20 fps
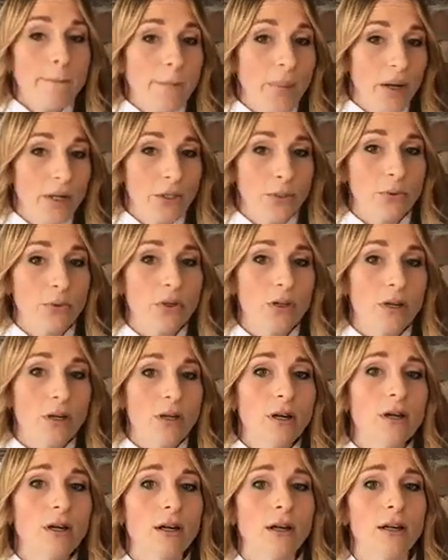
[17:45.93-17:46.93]
But you
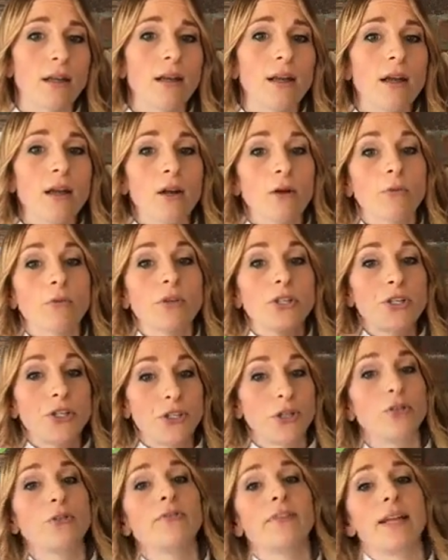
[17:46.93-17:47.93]
could
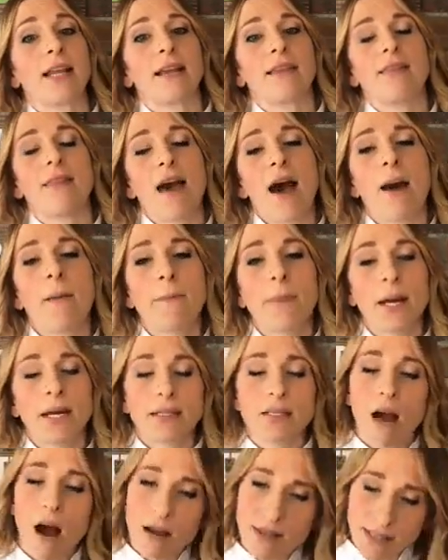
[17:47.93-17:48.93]
rejuvenate that by
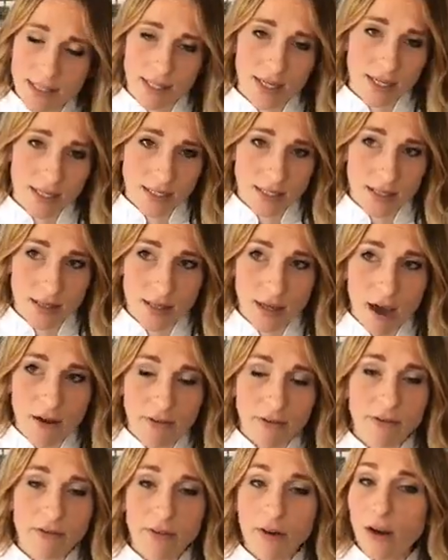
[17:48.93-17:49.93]
tossing it into the
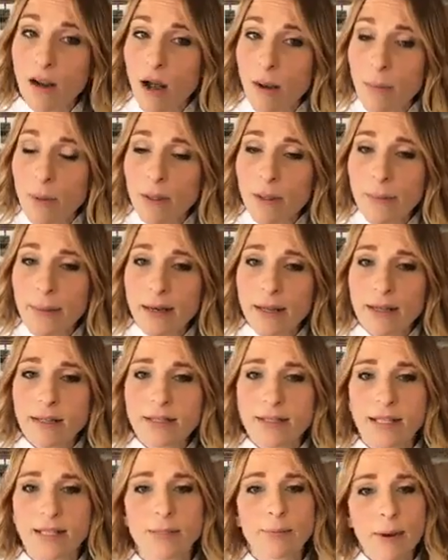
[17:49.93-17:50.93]
oven for a couple of
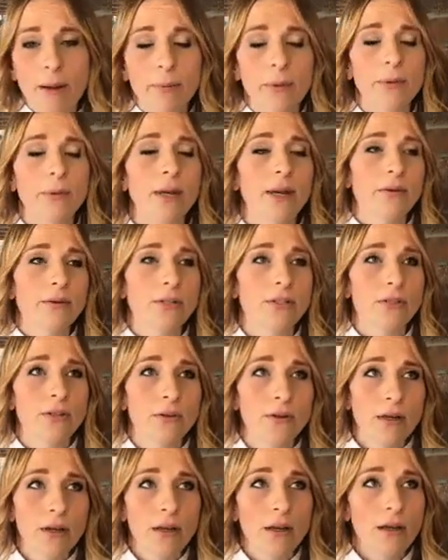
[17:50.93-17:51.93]
minutes. That's probably what I would do.